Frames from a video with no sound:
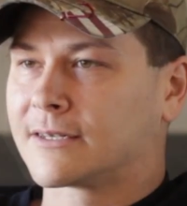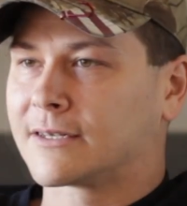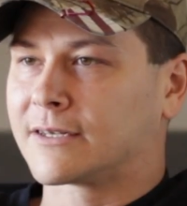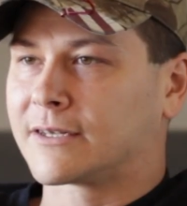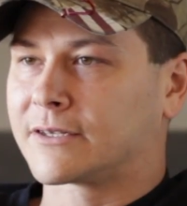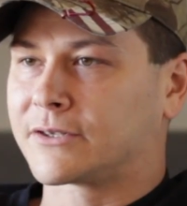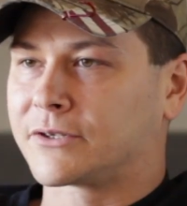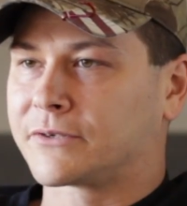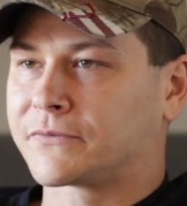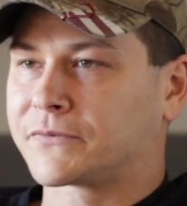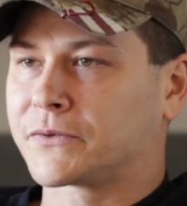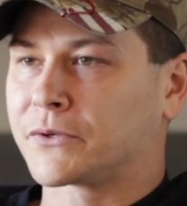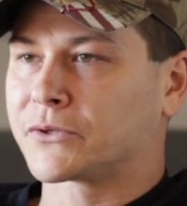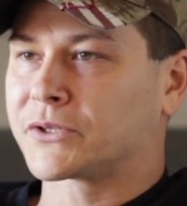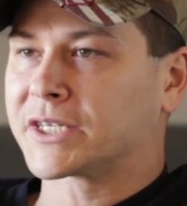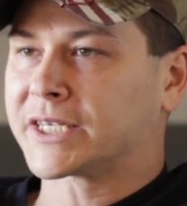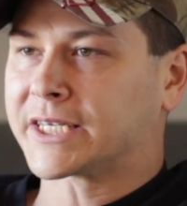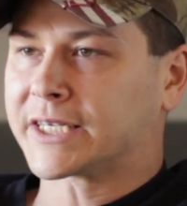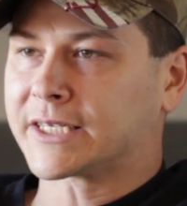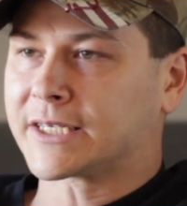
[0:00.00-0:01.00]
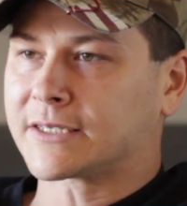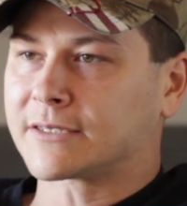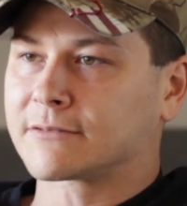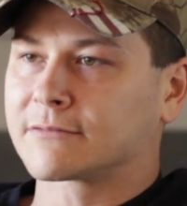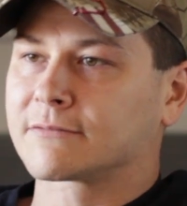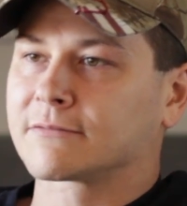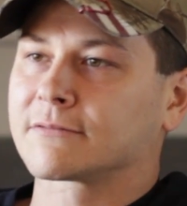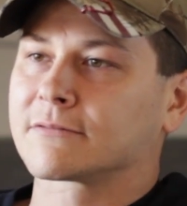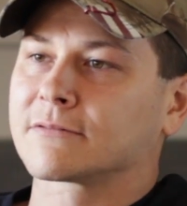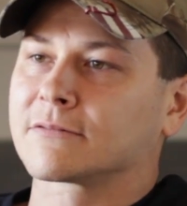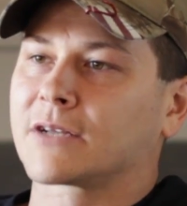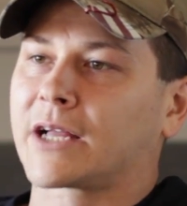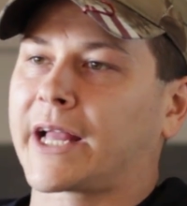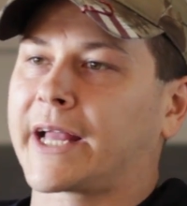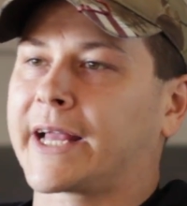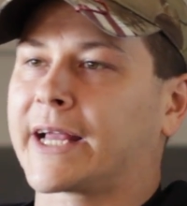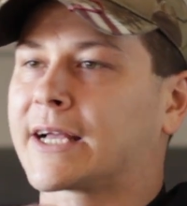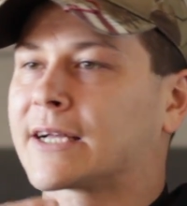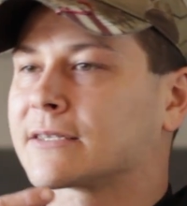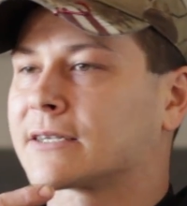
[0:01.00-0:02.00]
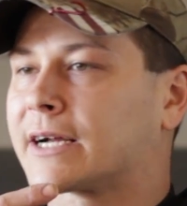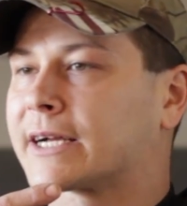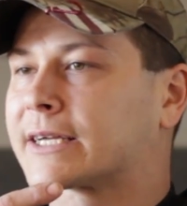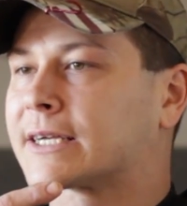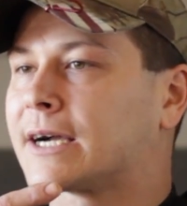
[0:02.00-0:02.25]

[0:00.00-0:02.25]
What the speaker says: And you feel the heat, and I